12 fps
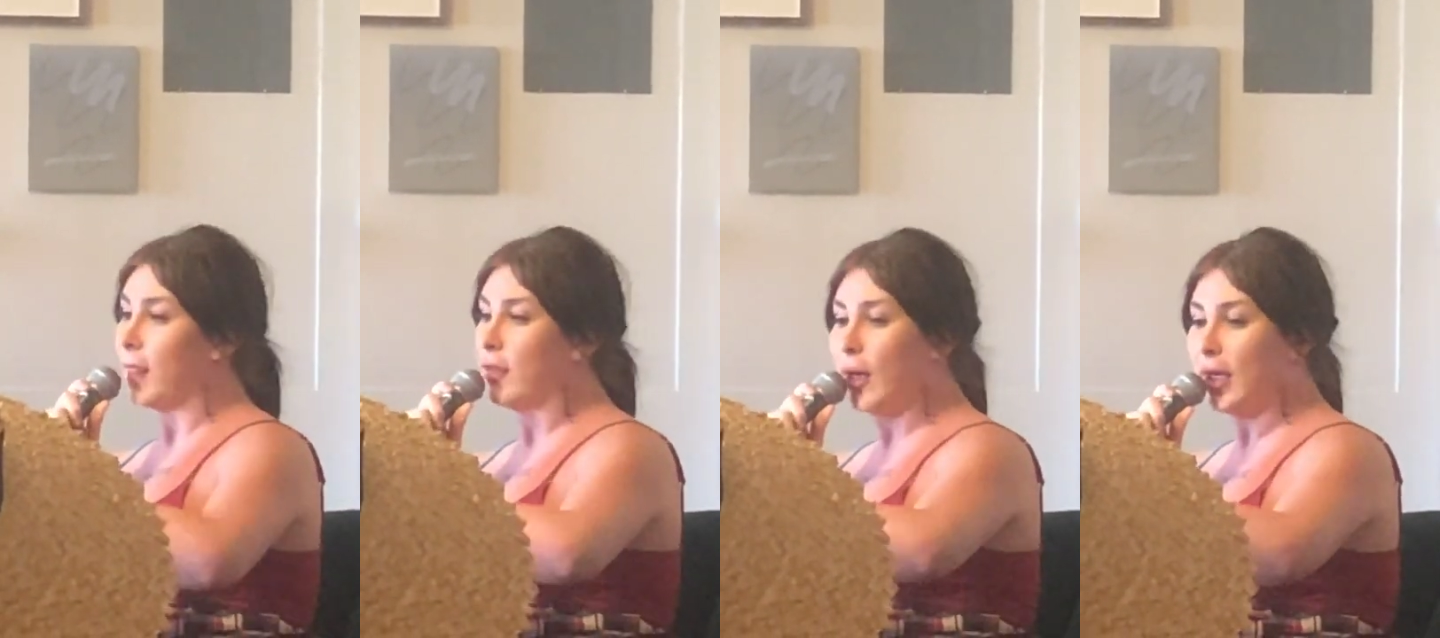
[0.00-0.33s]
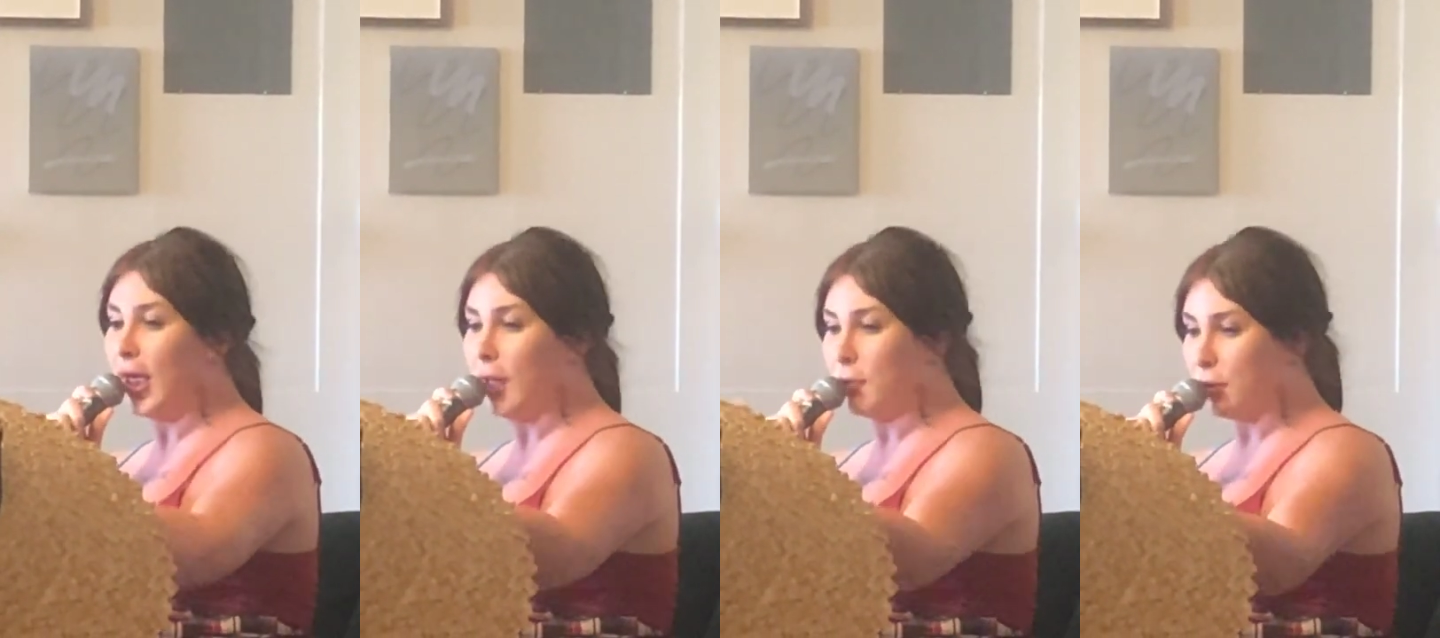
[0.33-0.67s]
So I
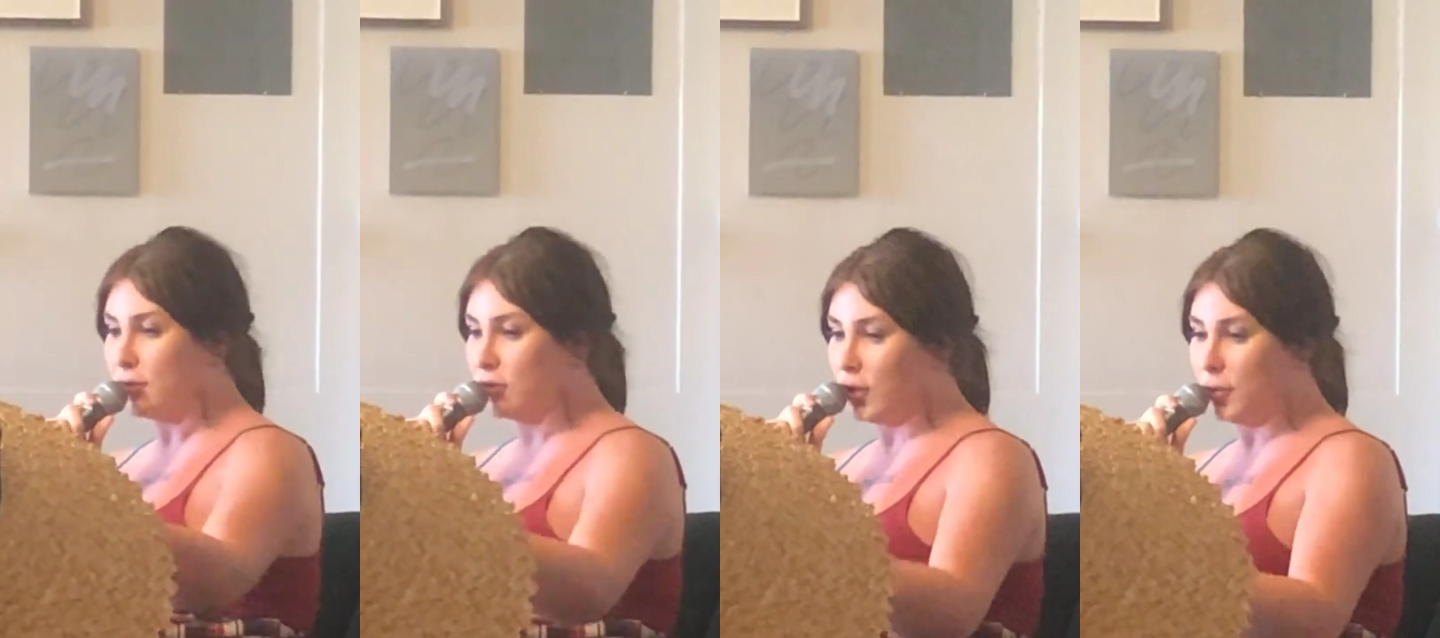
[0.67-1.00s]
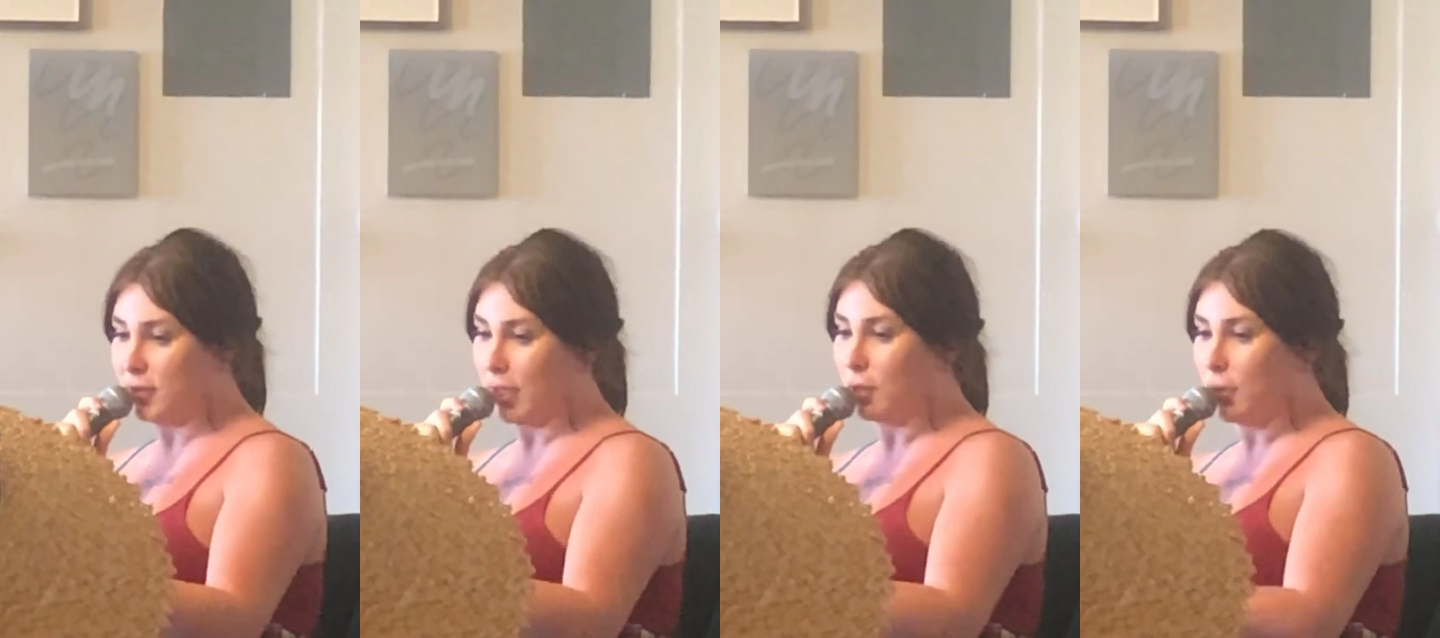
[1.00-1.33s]
came up to the door and
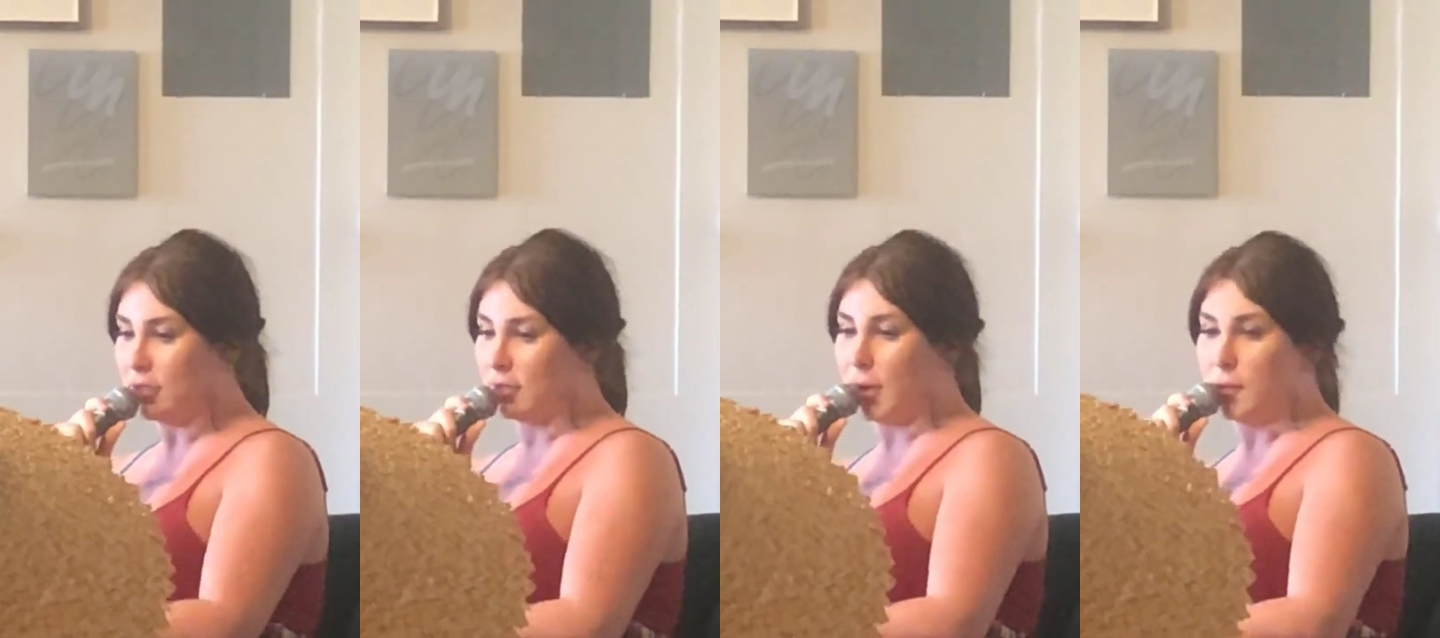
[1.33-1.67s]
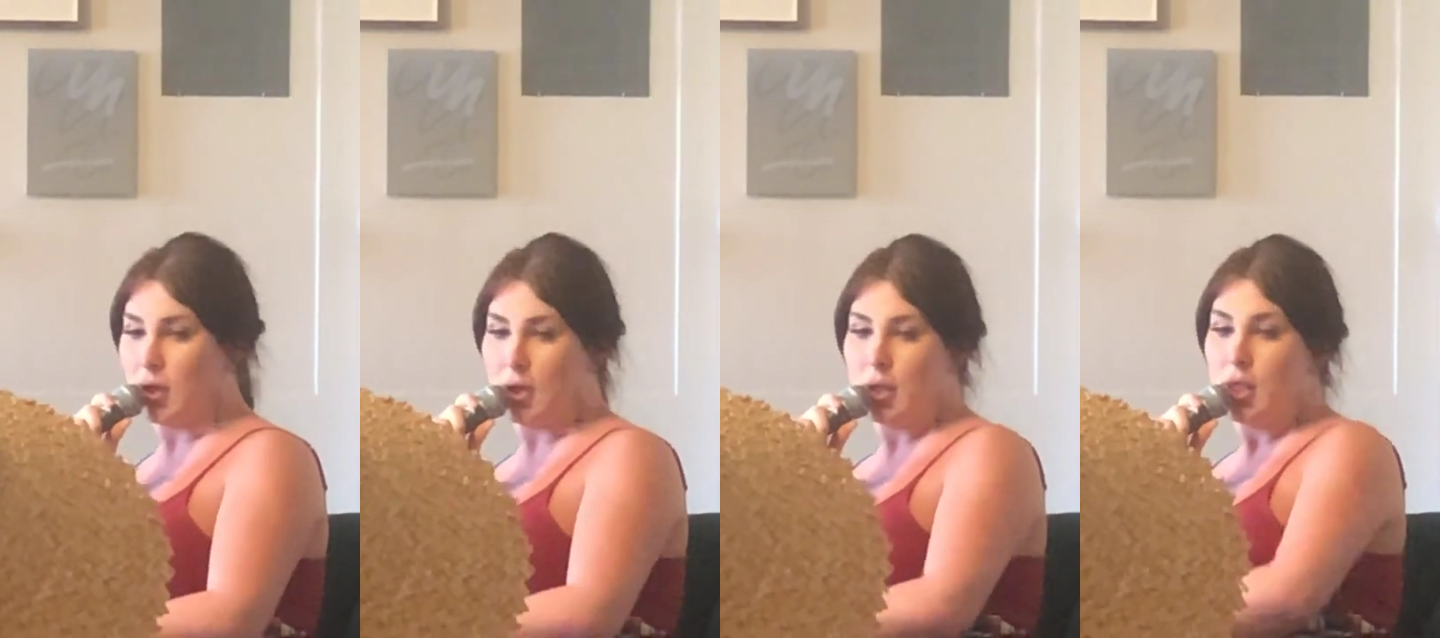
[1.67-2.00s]
was like, what's
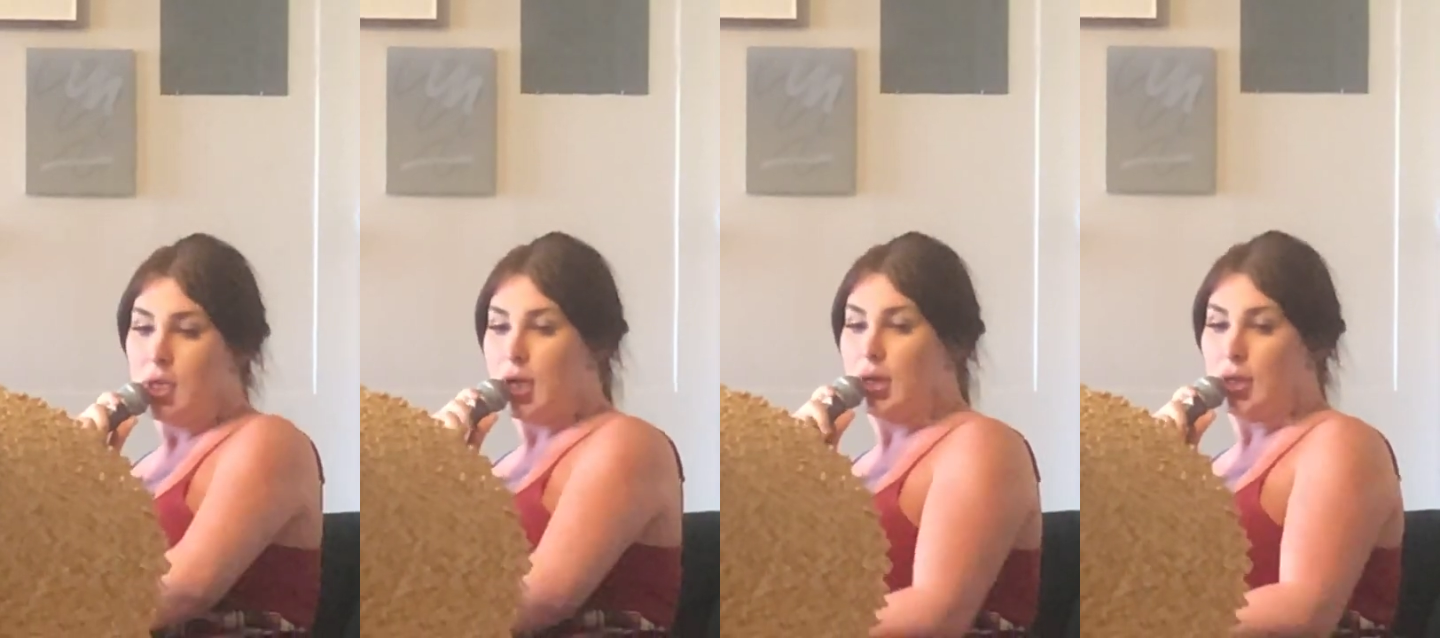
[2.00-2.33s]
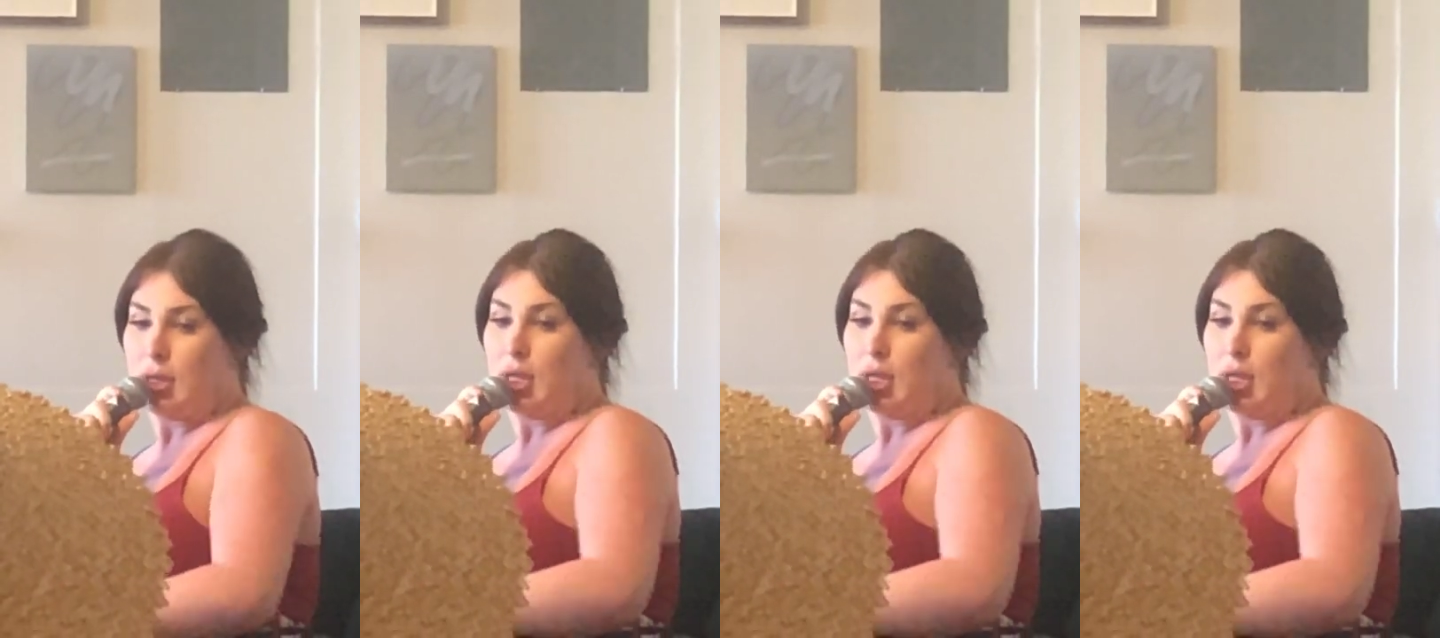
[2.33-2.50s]
going on? And